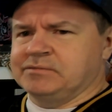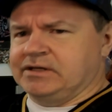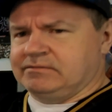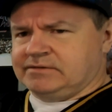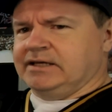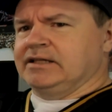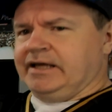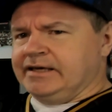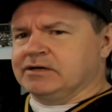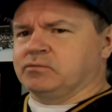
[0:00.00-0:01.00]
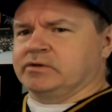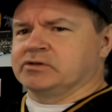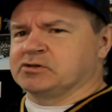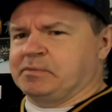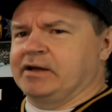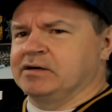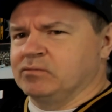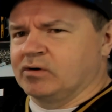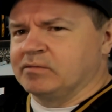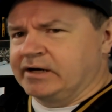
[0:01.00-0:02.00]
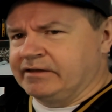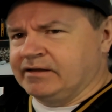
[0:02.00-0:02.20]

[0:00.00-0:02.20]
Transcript: They like it when they're spending more money.